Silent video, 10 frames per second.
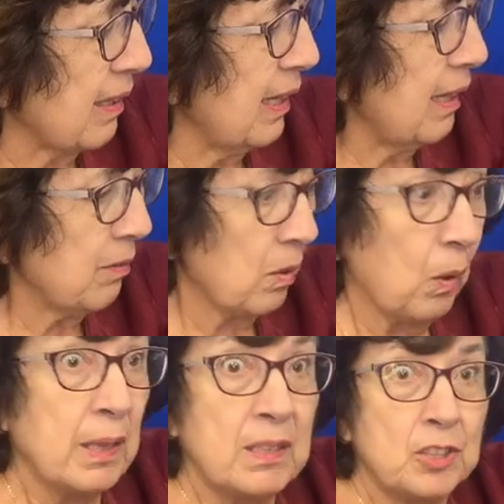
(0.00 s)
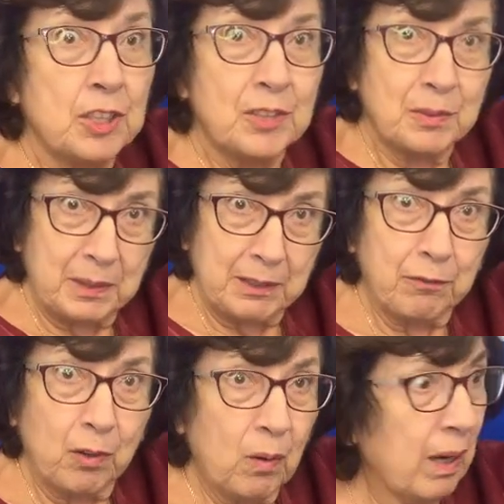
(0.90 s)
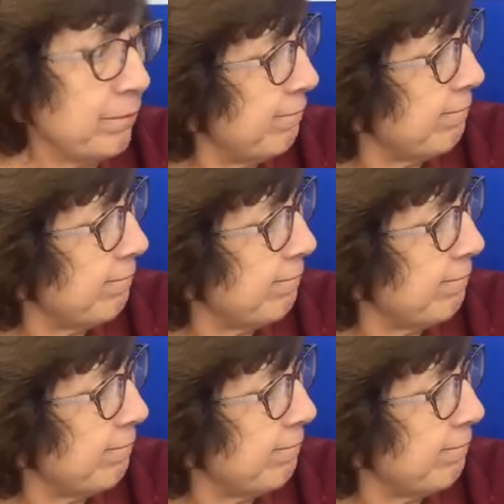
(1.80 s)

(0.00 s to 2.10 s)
left? One, two, three, four.